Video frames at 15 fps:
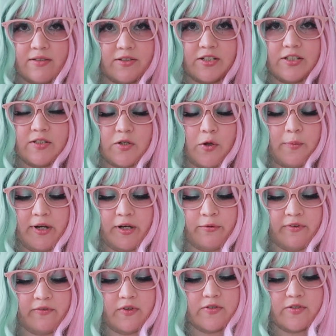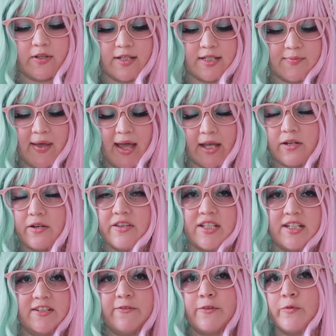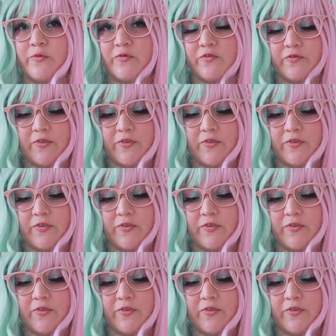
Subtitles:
there's so many reviews on this bag and all the different